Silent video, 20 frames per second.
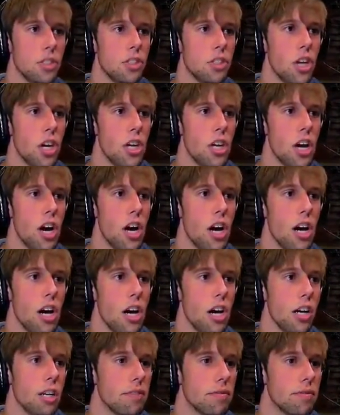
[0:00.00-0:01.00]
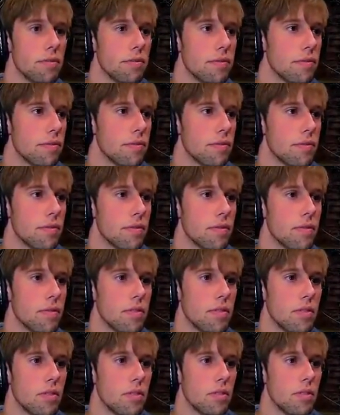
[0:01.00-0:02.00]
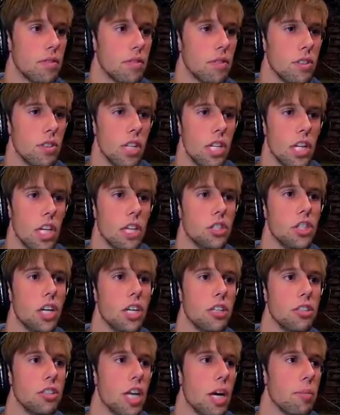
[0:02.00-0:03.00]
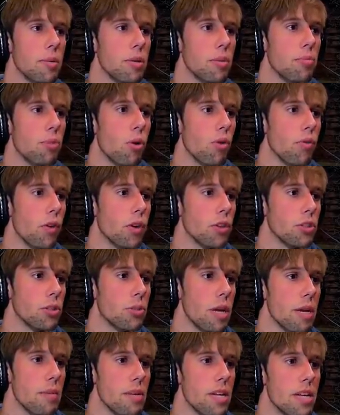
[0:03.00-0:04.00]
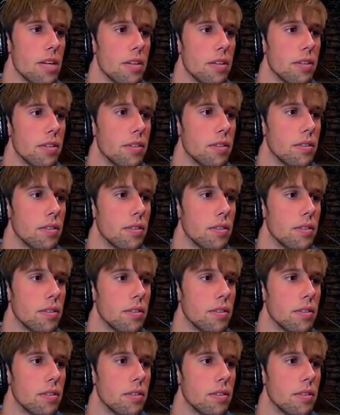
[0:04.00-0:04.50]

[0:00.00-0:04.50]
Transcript: See ya! Like I said, champion pole vaulter, baby.